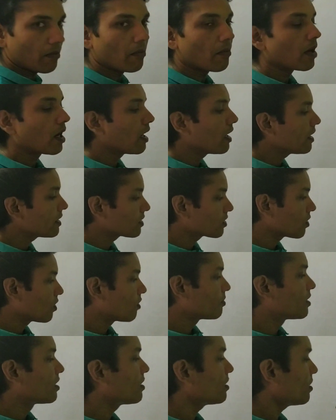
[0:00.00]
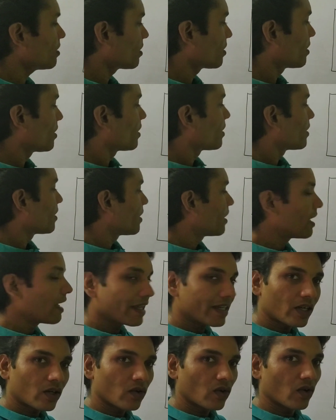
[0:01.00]
mass of the
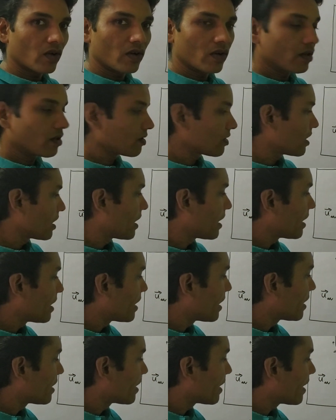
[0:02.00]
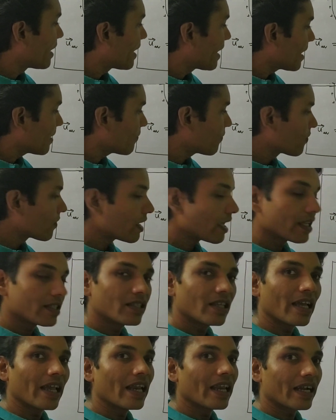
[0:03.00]
electron and F is
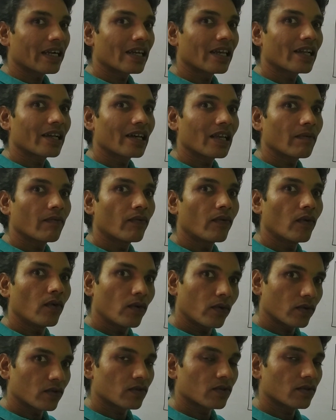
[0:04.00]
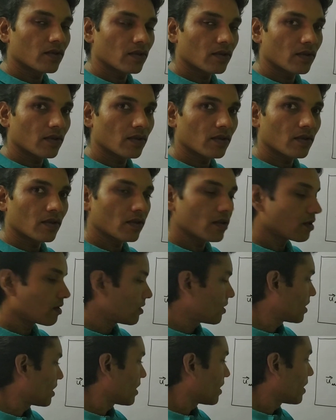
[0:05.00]
the electrical force,
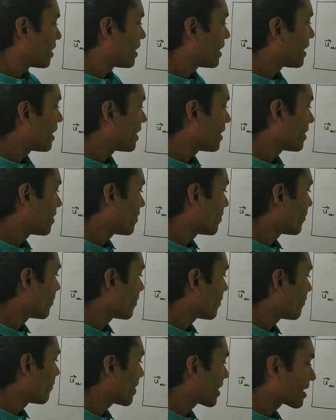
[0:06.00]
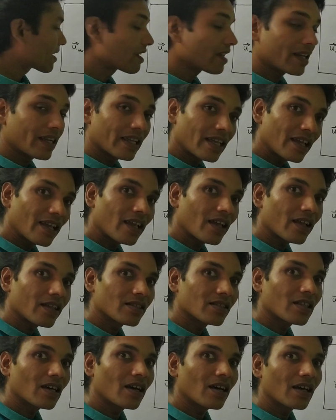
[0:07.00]
and vector A
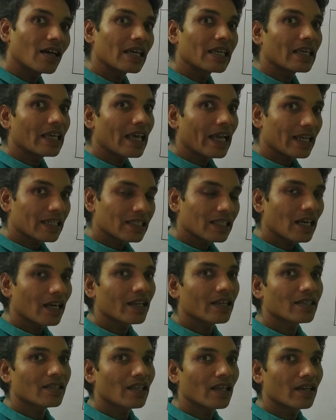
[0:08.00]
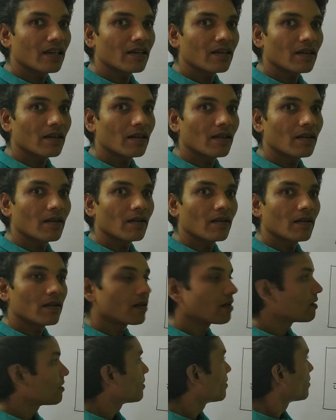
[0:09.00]
is the acceleration
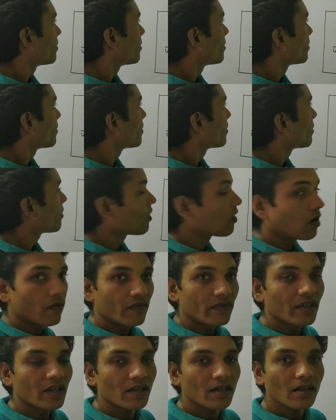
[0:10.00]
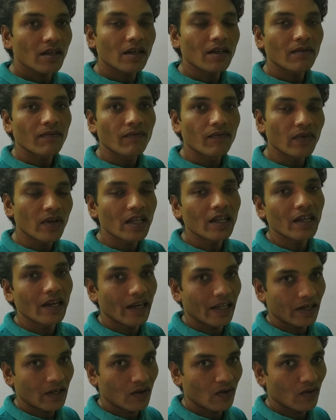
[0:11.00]
of the free
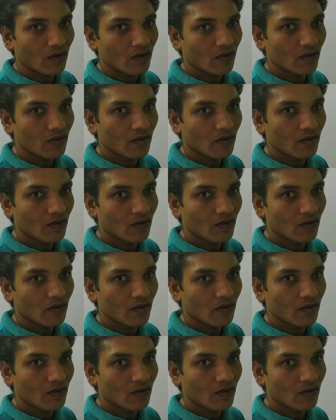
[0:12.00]
electron.